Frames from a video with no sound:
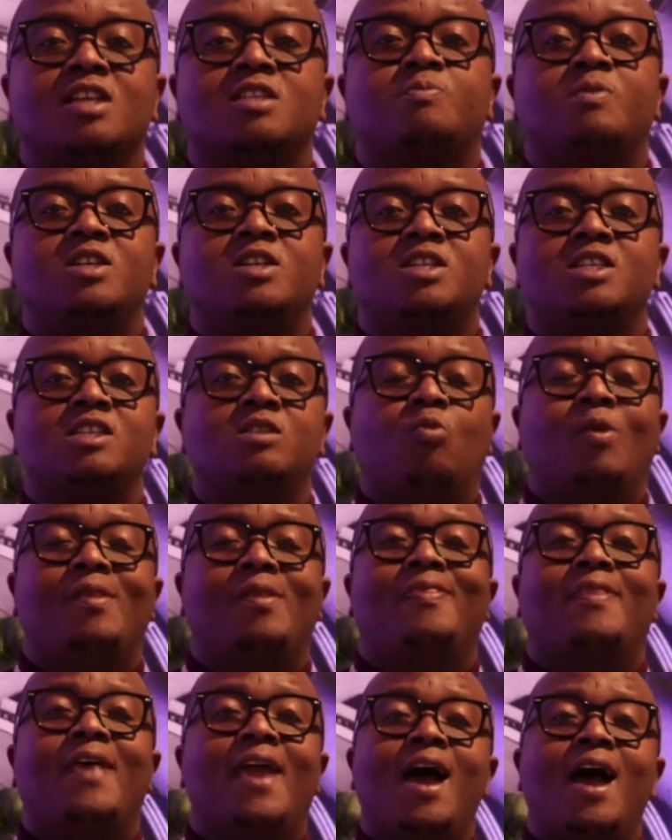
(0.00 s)
especially
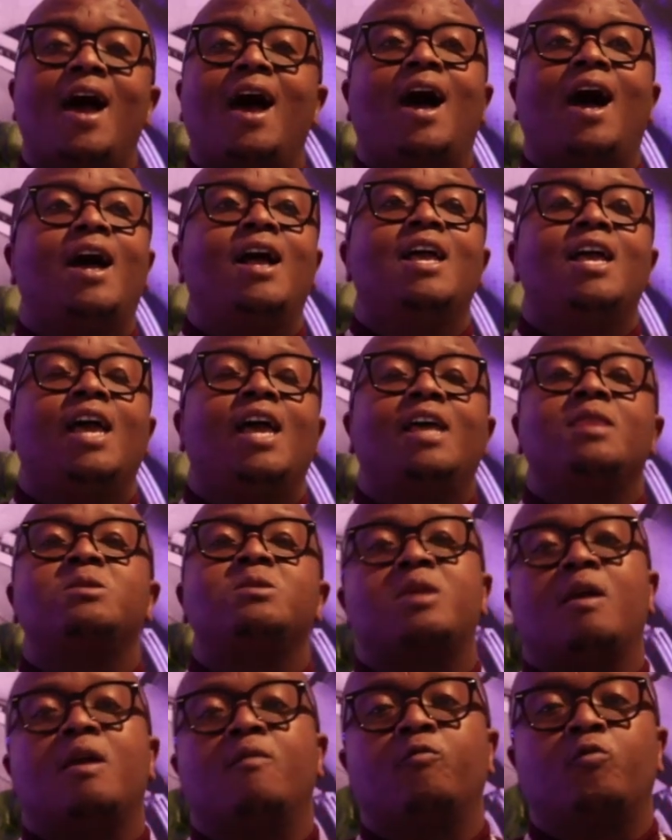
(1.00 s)
when they are in
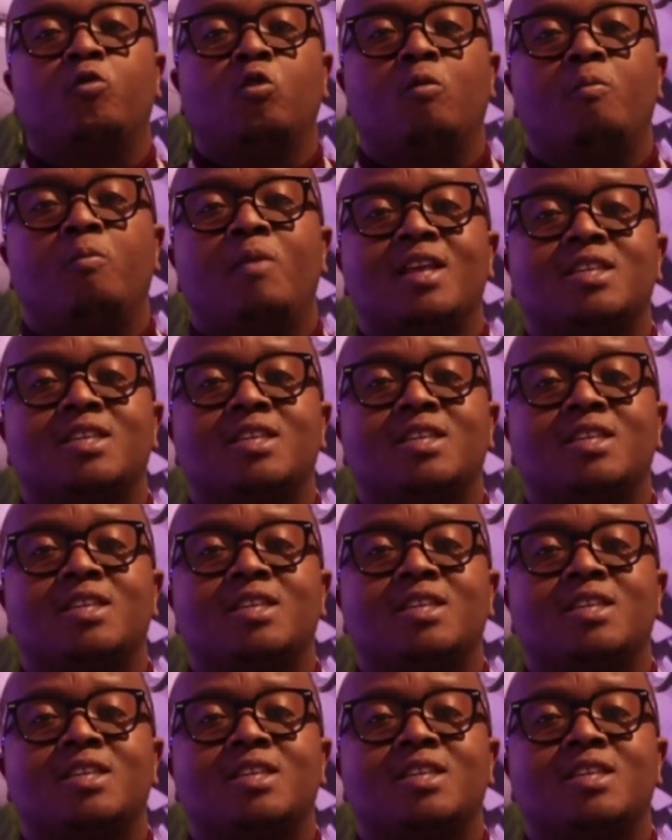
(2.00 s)
the same room